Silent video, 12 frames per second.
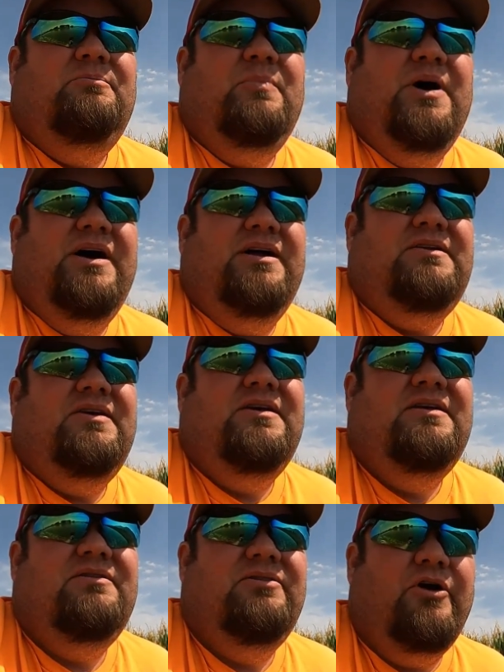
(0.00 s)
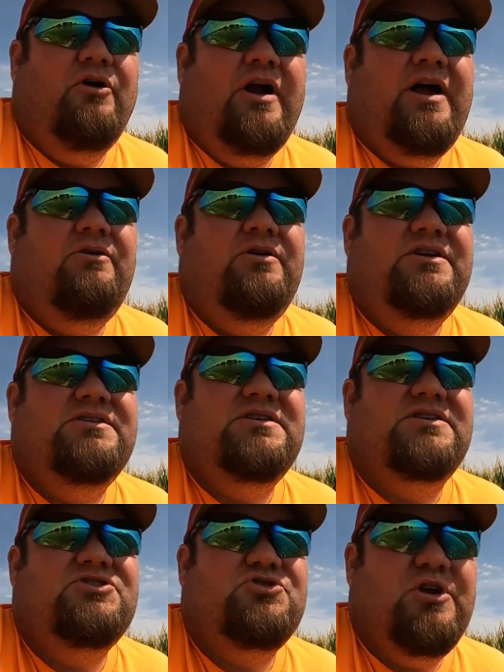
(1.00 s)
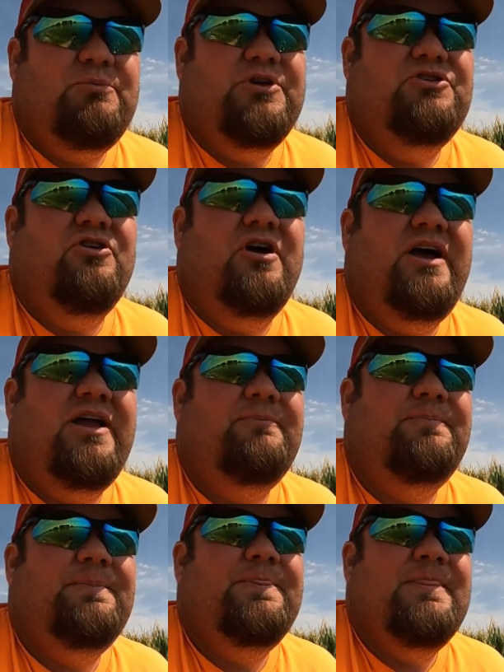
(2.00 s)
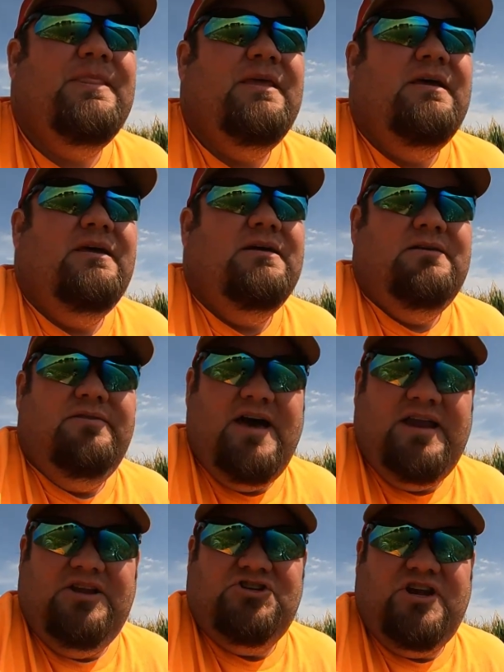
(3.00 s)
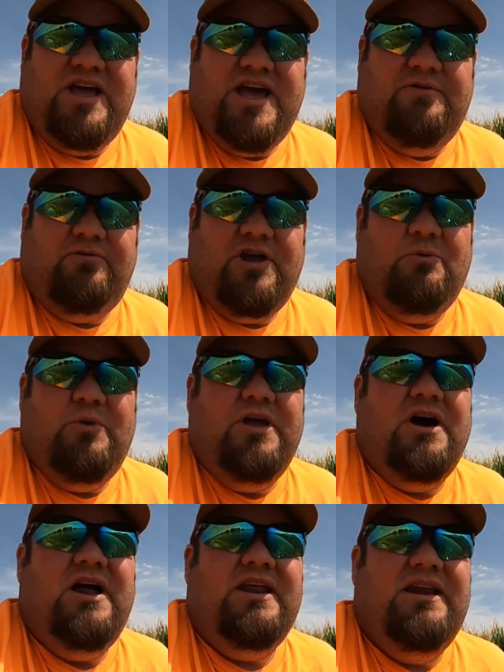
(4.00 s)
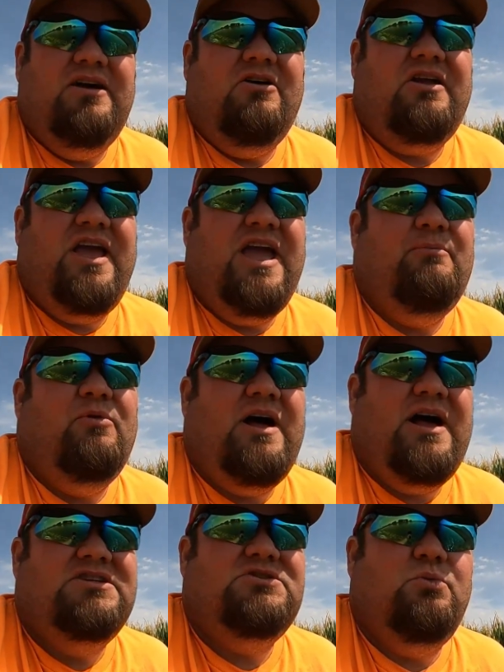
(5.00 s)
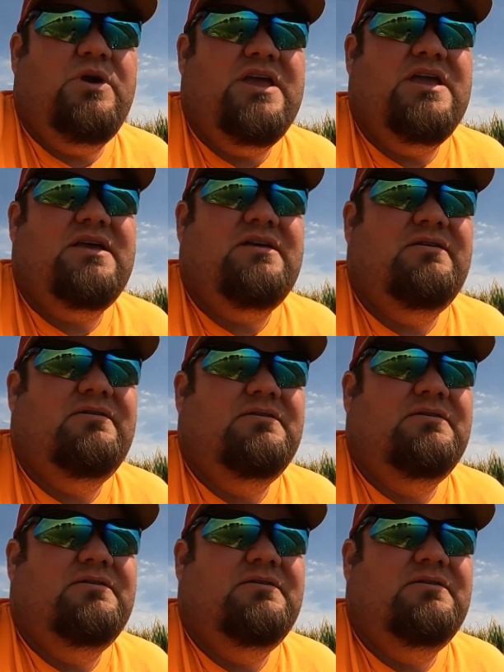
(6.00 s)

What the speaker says: but the ground is extremely dry. That inch and a half rain we got, it all came last week,